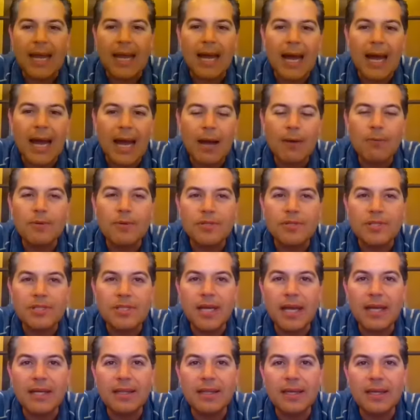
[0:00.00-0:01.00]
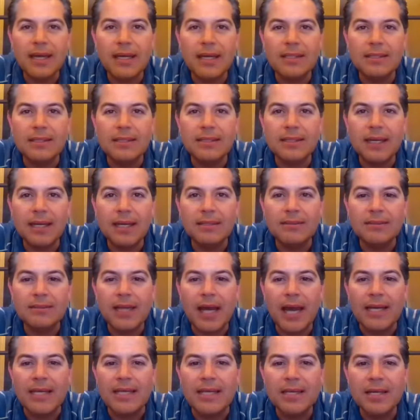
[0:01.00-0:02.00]
I would say that
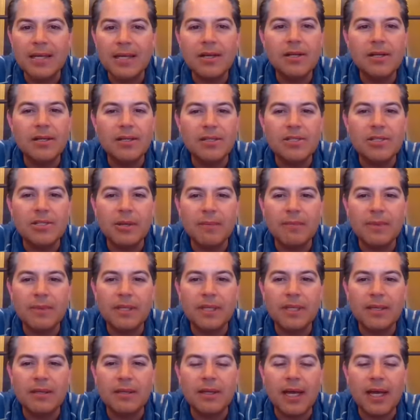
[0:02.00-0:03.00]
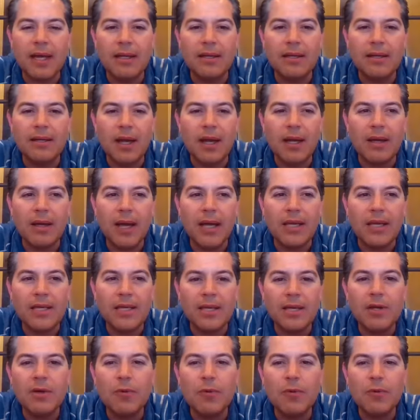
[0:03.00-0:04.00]
a year is something. A
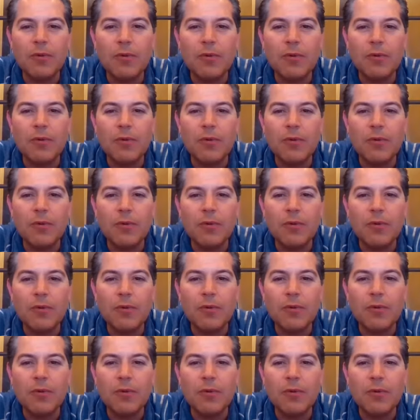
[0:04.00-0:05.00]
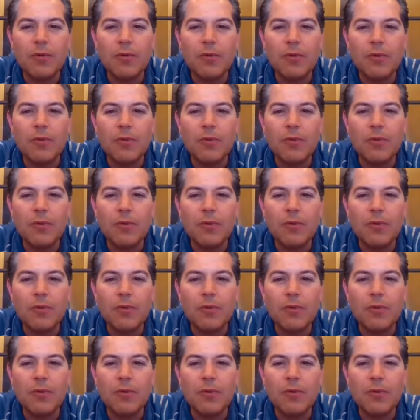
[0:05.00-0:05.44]
year would be a good amount of time to